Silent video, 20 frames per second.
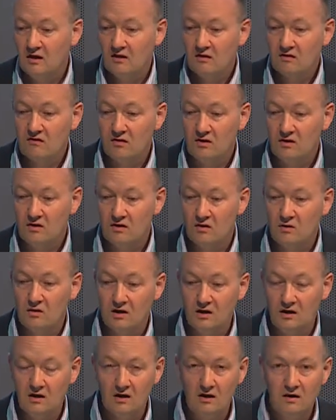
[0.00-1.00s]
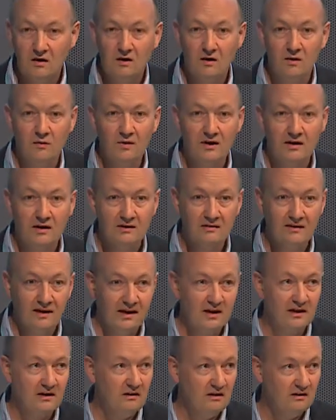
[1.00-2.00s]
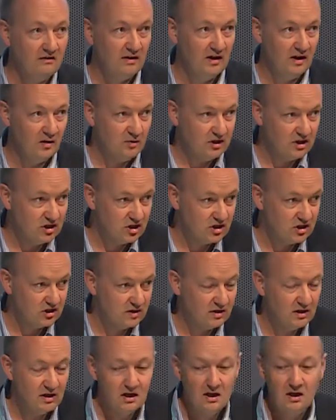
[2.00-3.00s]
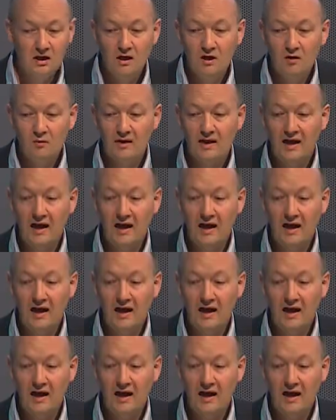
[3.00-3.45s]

So we are taking this image, we